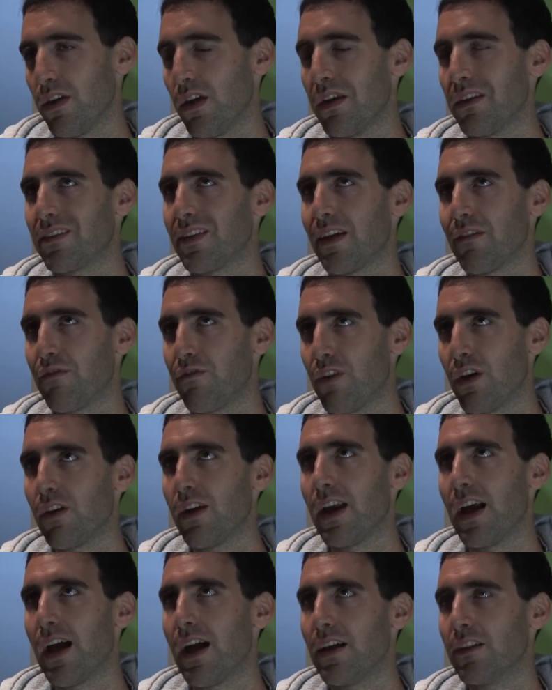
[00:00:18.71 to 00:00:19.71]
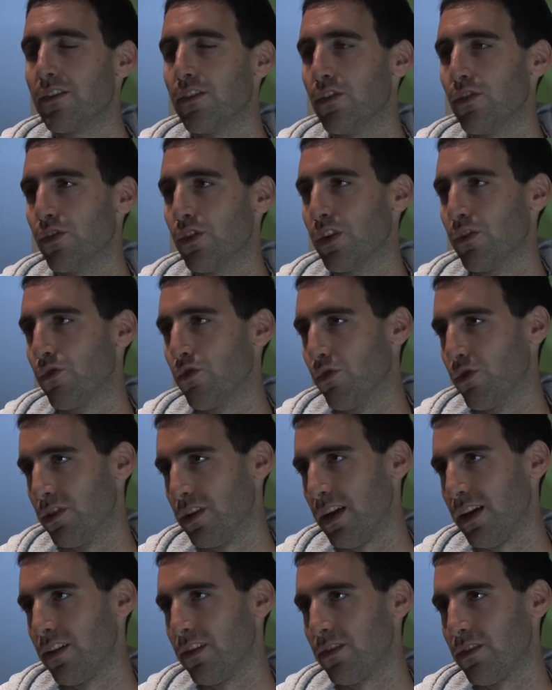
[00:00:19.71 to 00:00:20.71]
it's very hard to do good
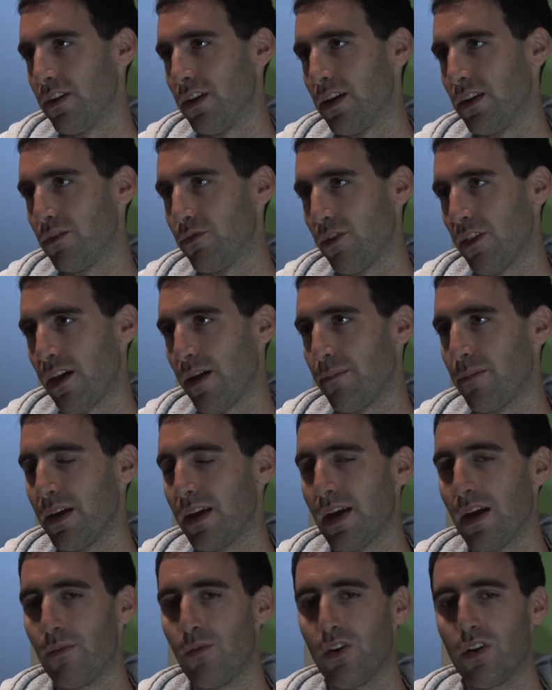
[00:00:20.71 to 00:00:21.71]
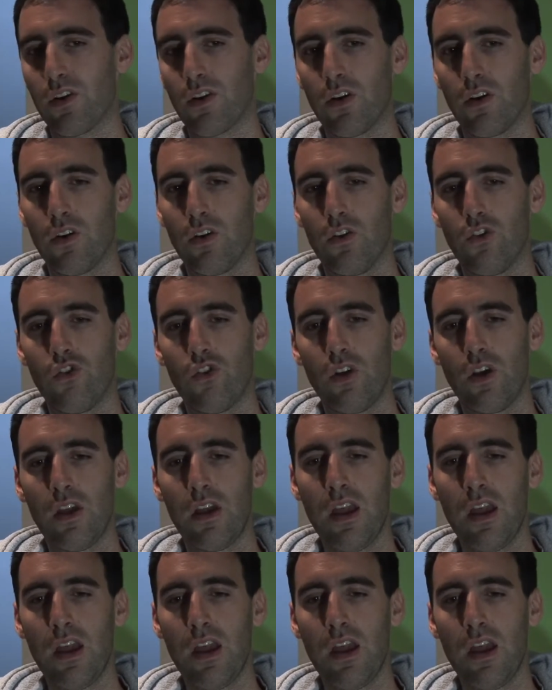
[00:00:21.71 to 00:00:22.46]
data science without being able to code.